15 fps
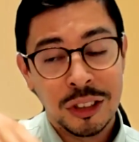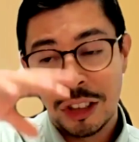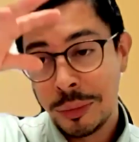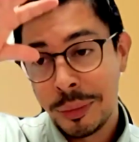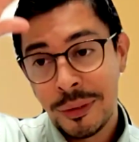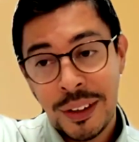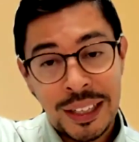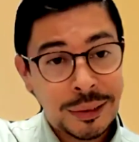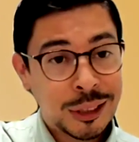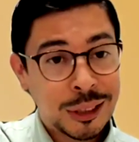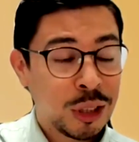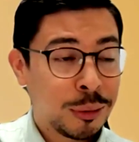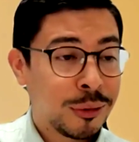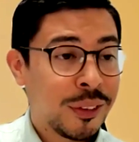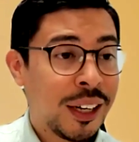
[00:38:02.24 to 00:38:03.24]
your
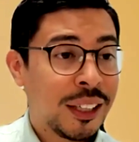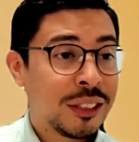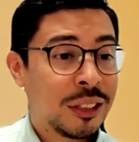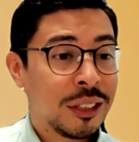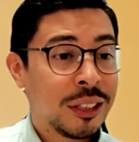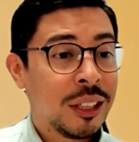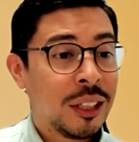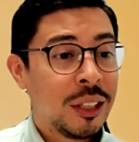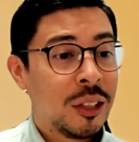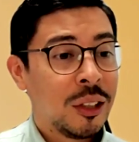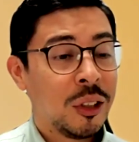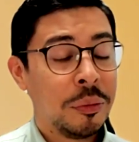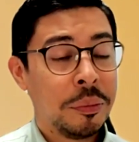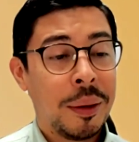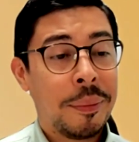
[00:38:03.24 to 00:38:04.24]
supervisor's supervisor
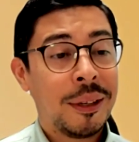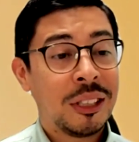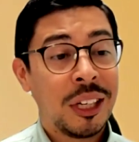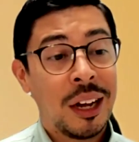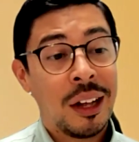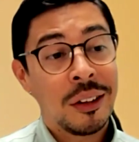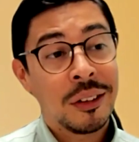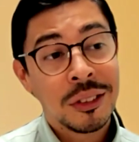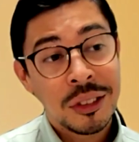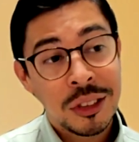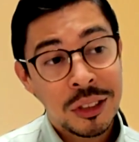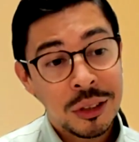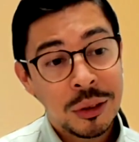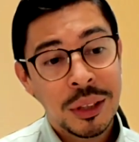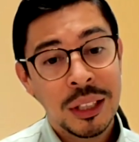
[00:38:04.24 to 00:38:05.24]
who maybe challenged
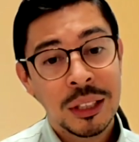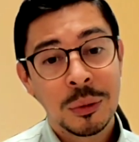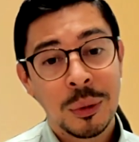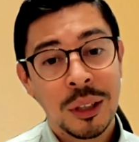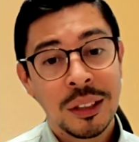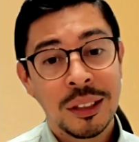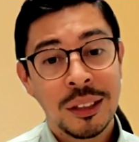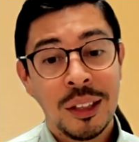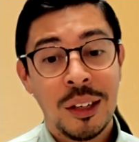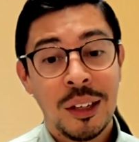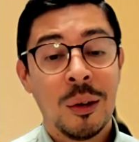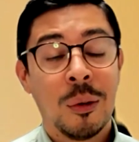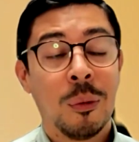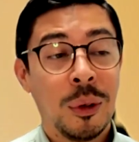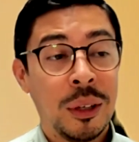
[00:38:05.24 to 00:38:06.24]
you with this work,
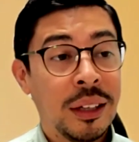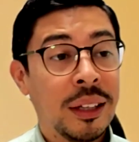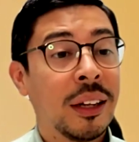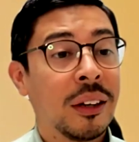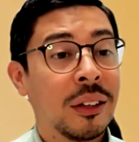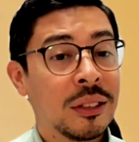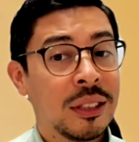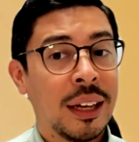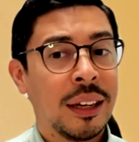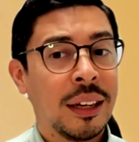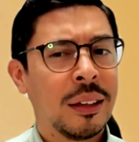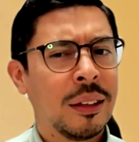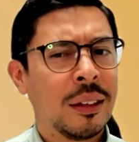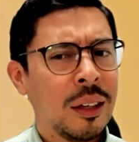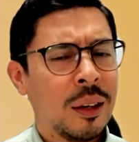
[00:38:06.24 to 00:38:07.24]
really
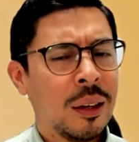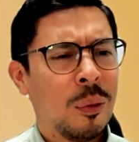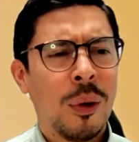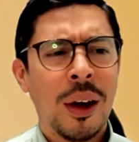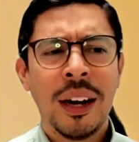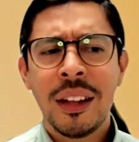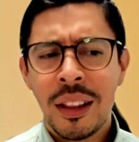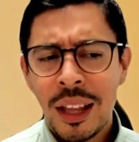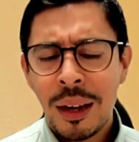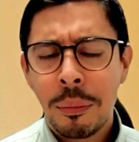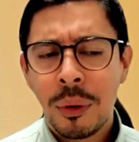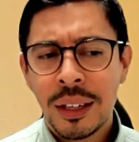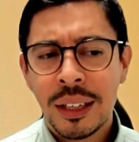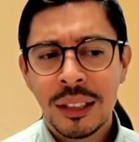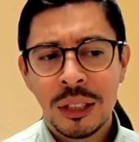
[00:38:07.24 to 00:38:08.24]
understanding why did they
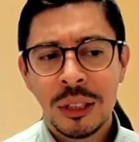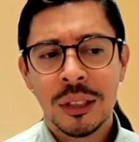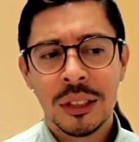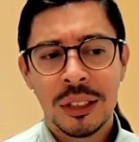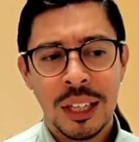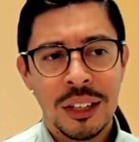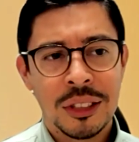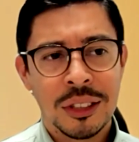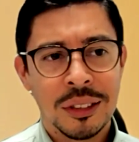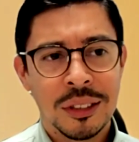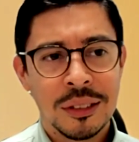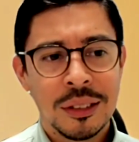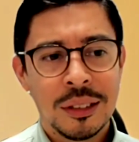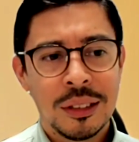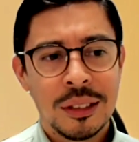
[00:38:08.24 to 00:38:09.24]
bring it to your attention?
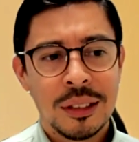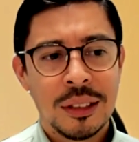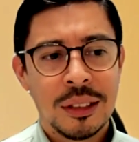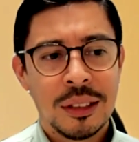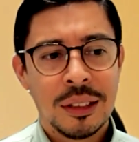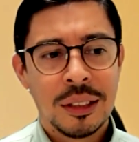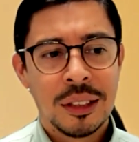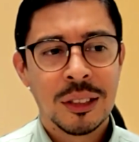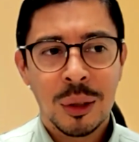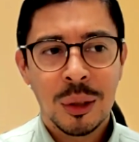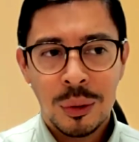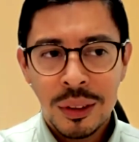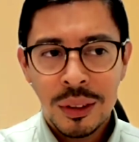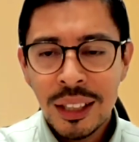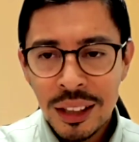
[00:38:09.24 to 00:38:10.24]
Because
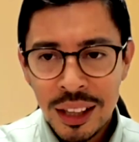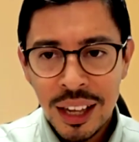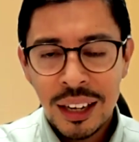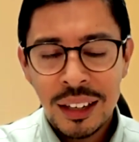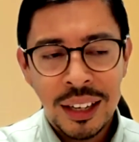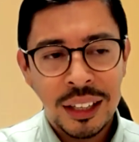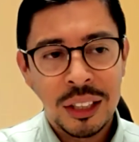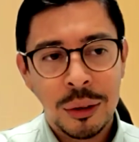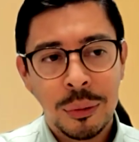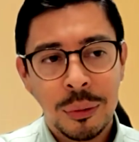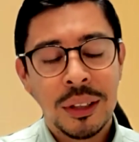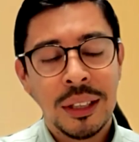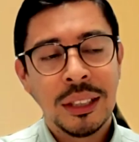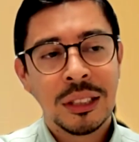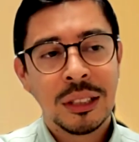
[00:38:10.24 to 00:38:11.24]
only then can you
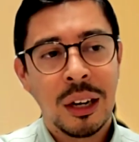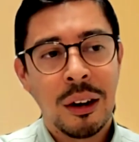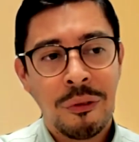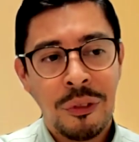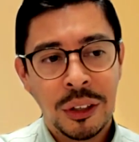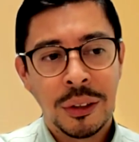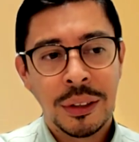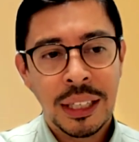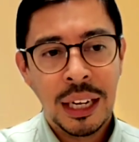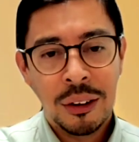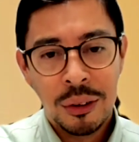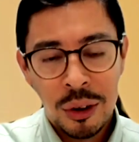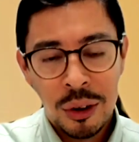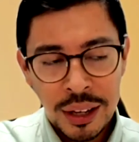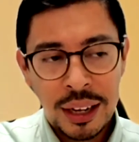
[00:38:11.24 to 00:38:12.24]
really start figuring
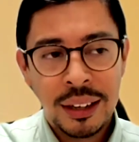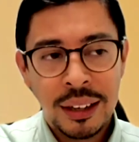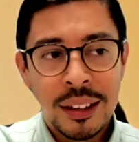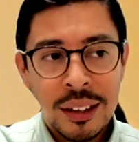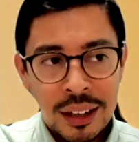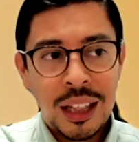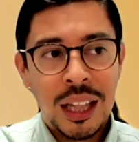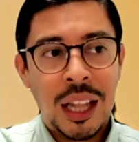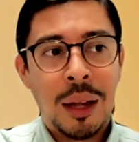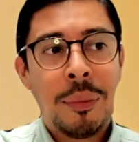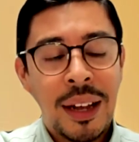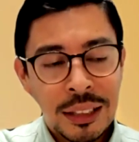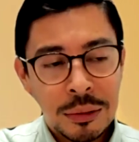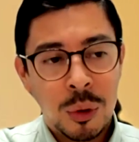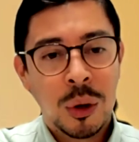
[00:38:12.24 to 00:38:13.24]
out, okay, let me
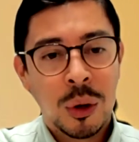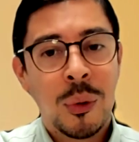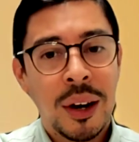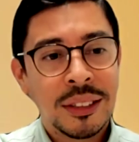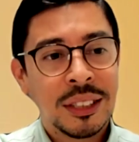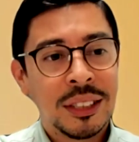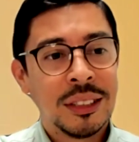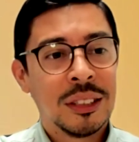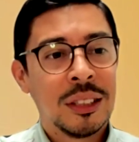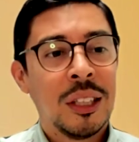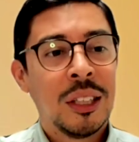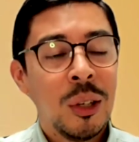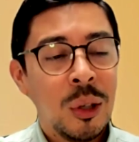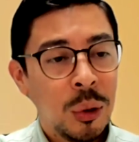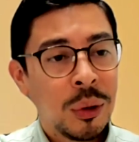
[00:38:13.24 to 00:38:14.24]
ask more questions.
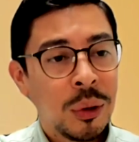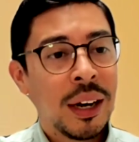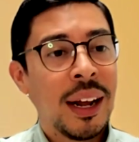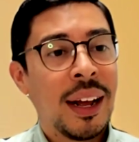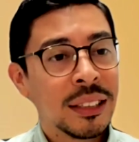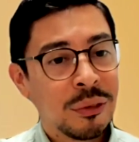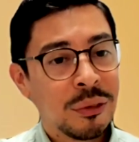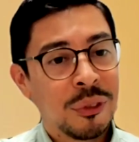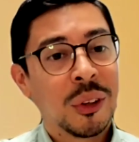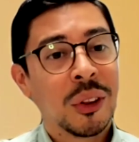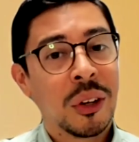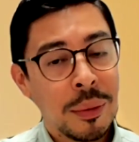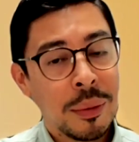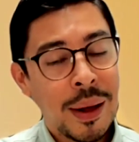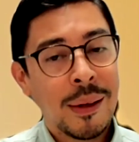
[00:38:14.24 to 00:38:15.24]
Who can I ask
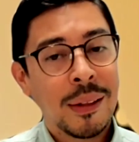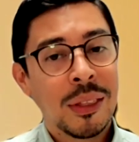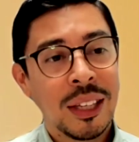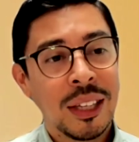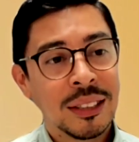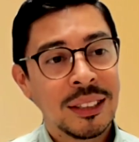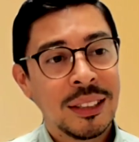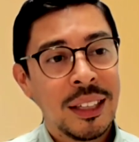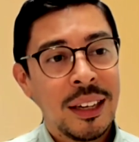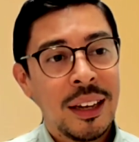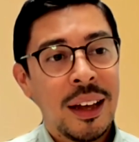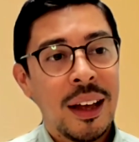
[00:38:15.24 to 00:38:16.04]
further about this?